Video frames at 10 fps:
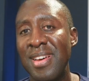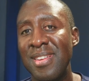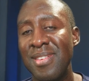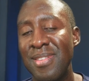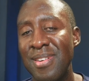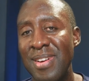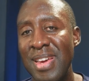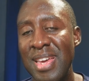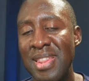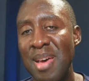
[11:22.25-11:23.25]
So they're
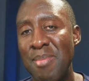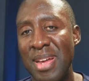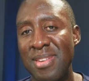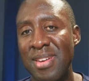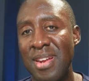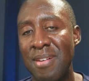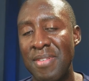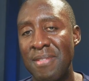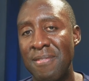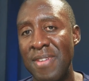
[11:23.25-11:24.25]
in that mindset of
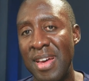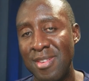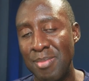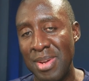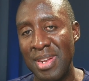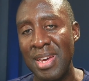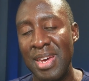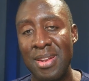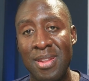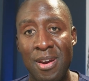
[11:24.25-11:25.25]
investment
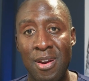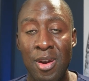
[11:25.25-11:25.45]
in their